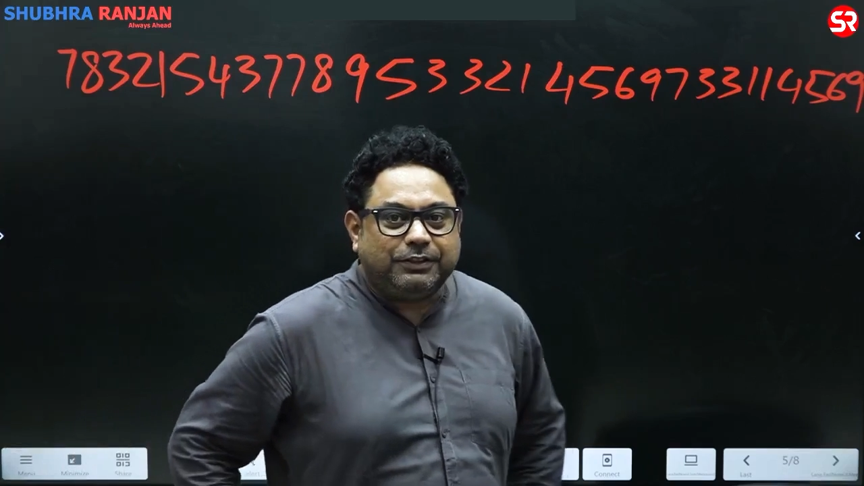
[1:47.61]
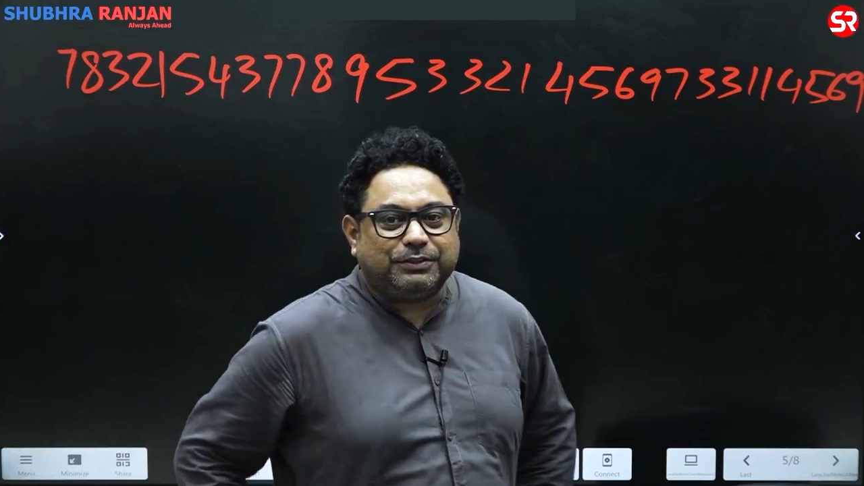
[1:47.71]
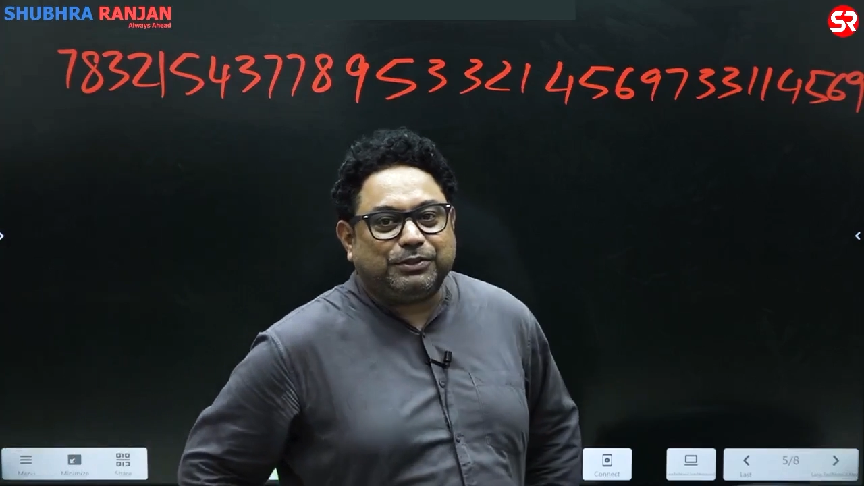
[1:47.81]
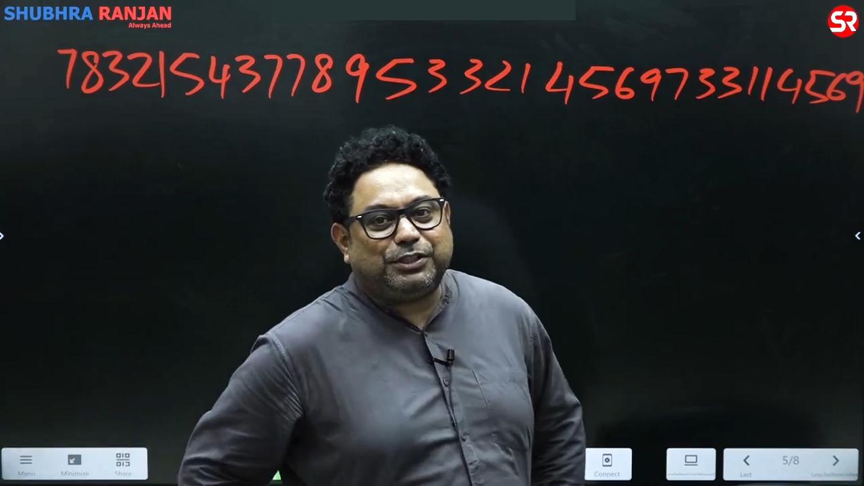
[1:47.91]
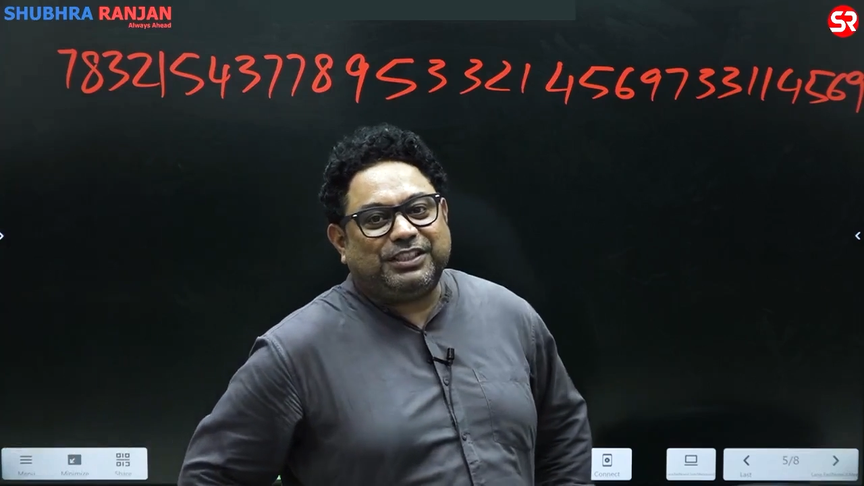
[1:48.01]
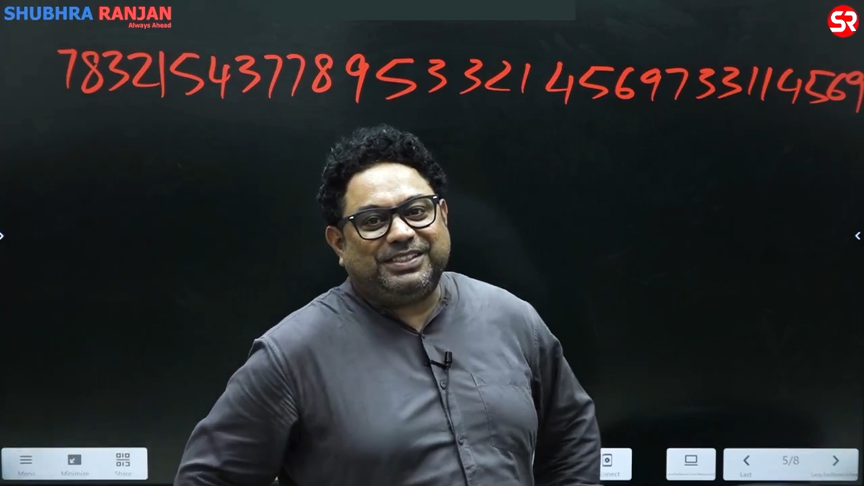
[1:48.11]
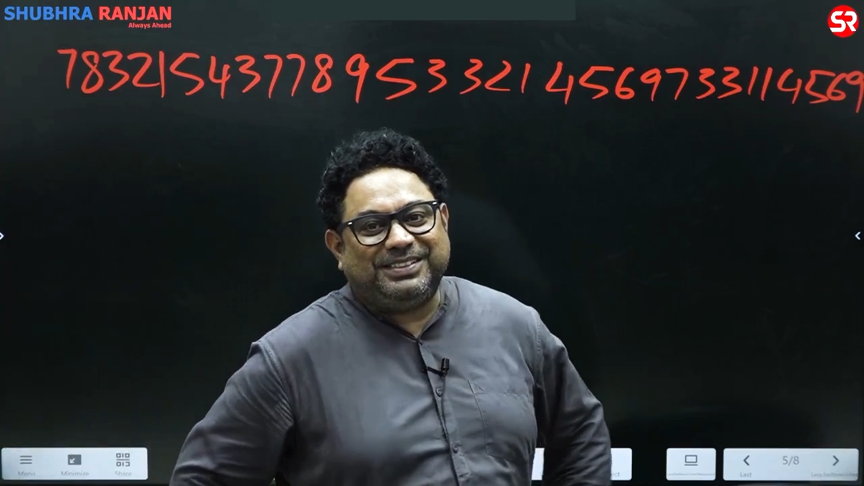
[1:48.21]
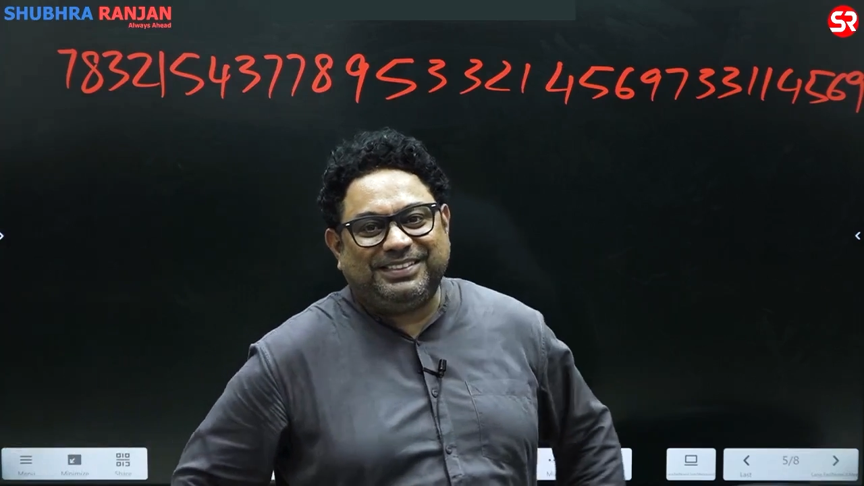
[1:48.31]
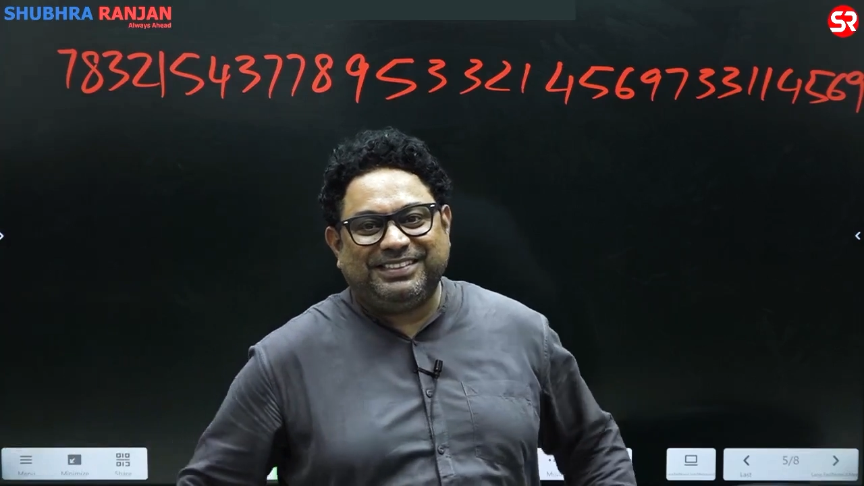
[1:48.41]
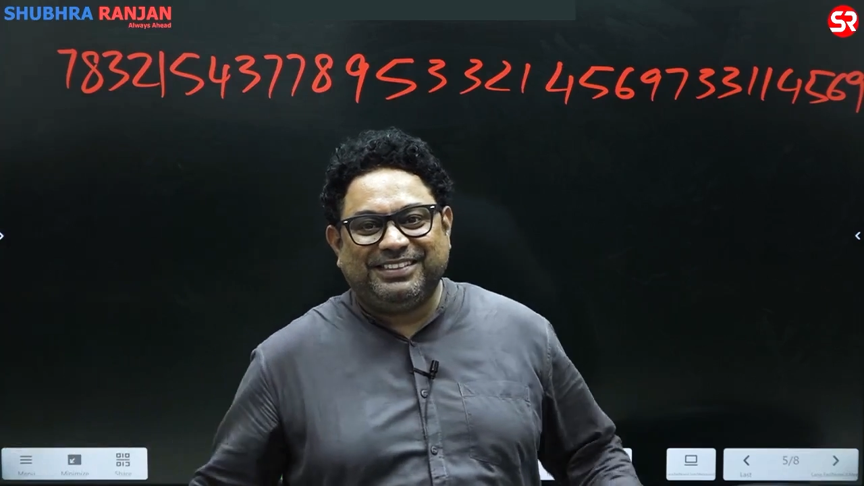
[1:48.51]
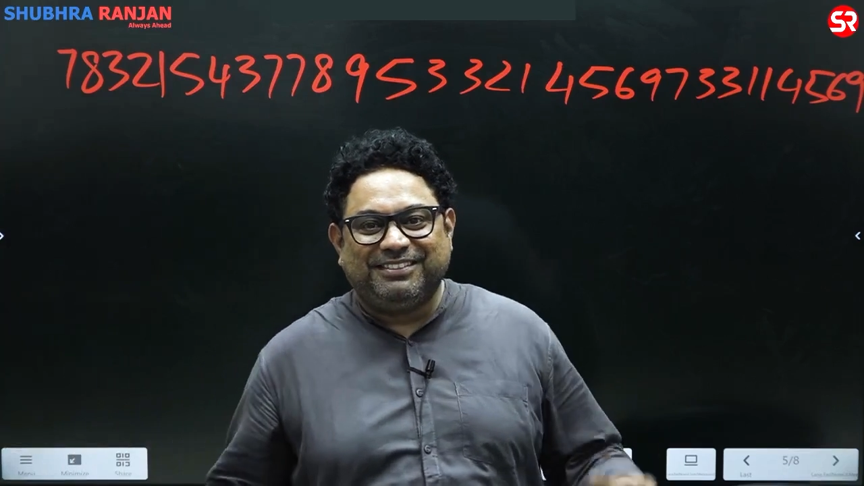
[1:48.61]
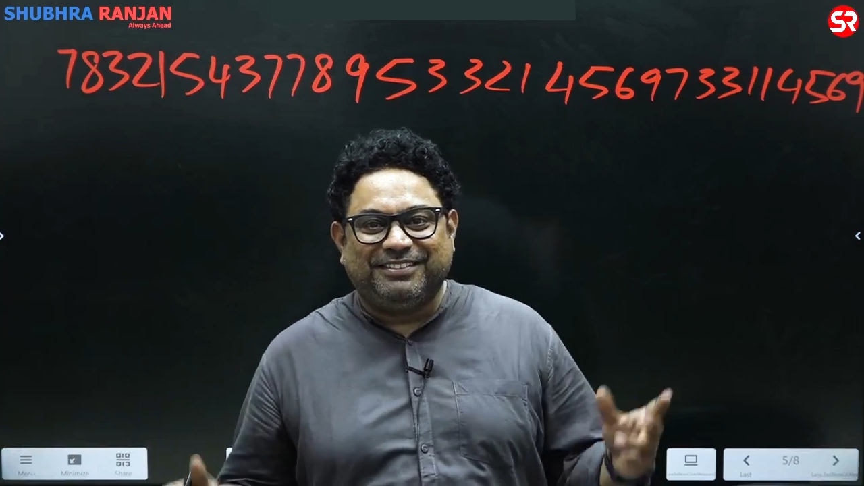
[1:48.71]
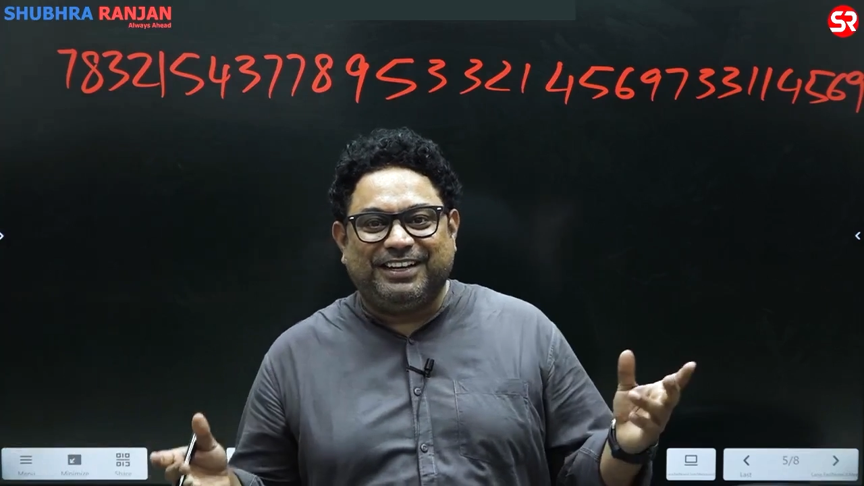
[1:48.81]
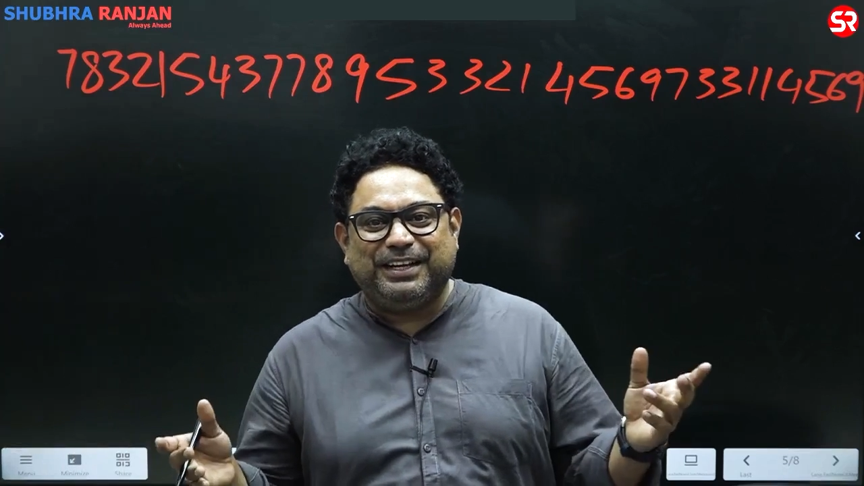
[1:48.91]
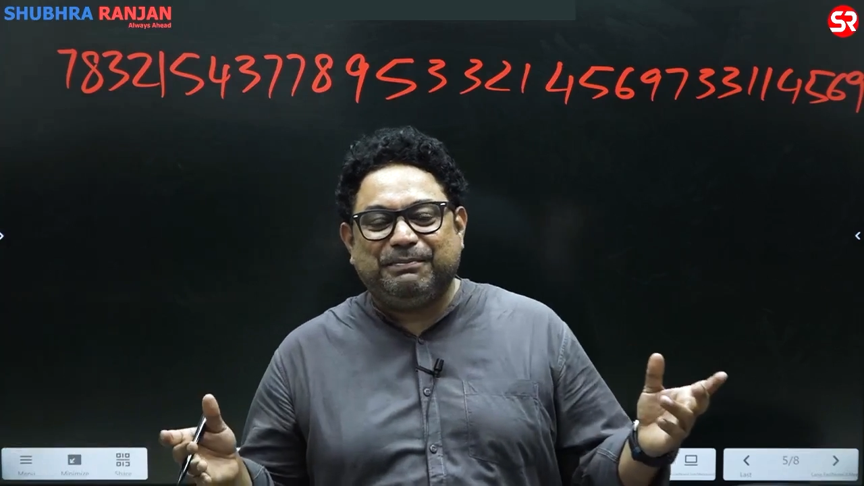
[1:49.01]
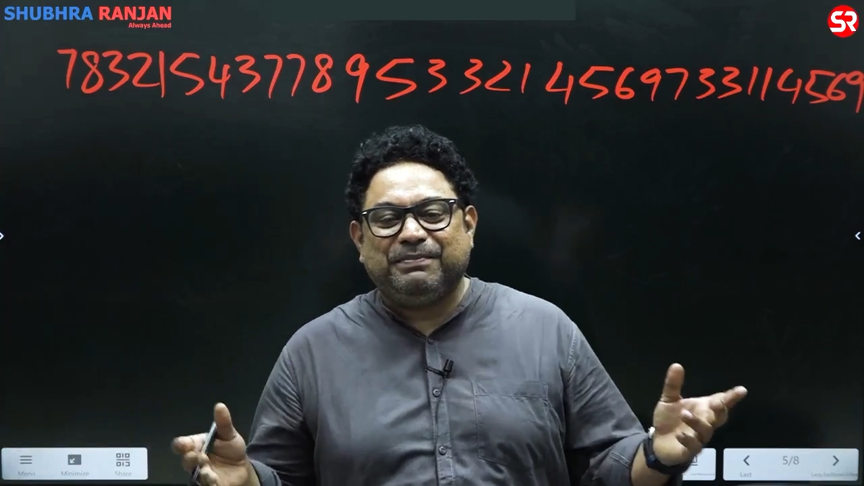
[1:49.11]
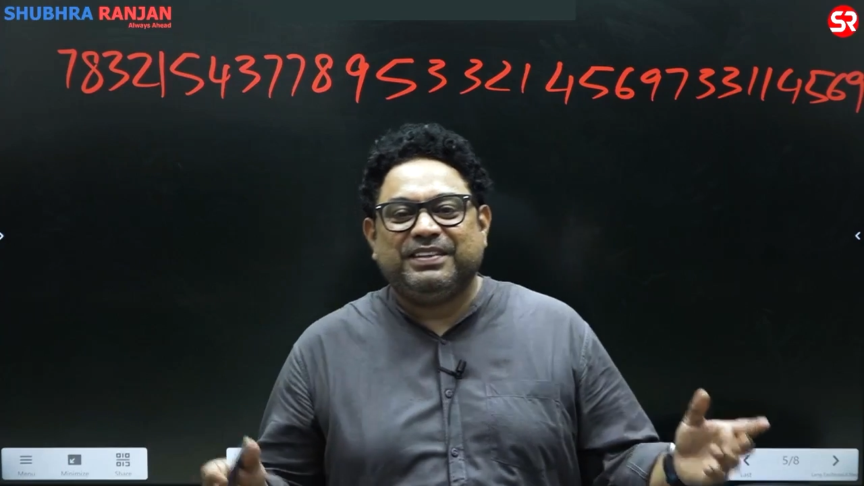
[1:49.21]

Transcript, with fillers: question. Why?